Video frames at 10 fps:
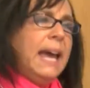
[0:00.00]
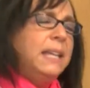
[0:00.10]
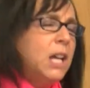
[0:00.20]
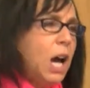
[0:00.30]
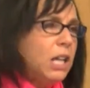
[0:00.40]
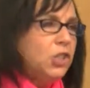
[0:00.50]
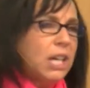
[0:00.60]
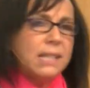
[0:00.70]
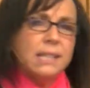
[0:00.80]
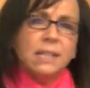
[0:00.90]
And not
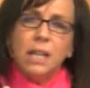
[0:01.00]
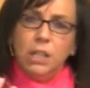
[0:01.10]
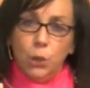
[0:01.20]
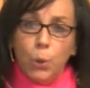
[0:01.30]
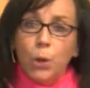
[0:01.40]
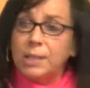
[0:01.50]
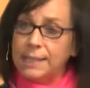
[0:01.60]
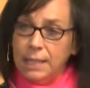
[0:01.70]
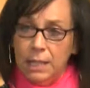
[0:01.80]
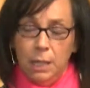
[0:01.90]
just your
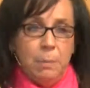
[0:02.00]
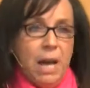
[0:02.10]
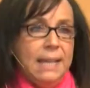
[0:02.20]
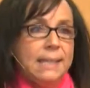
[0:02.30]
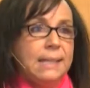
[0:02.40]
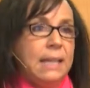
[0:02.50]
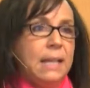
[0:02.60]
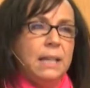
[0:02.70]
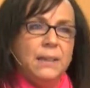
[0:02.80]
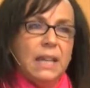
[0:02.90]
sin and my
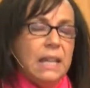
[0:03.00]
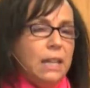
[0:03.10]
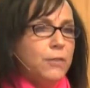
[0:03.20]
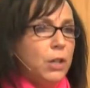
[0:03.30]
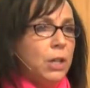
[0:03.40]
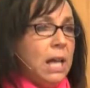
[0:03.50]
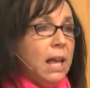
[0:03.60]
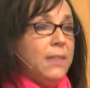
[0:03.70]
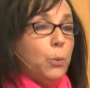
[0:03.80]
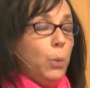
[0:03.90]
sin and the evil
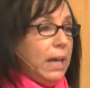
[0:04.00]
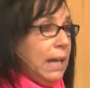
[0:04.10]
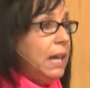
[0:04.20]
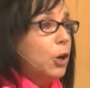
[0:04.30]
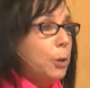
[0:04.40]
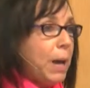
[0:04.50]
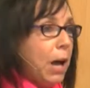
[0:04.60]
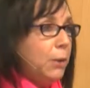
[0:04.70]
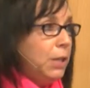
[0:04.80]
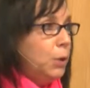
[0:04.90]
that we hear
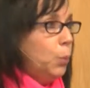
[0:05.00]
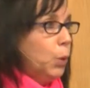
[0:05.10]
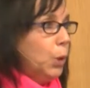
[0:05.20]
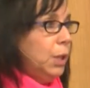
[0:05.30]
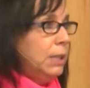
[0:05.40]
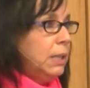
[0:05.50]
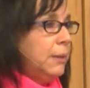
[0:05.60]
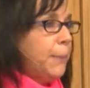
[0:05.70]
about in the world,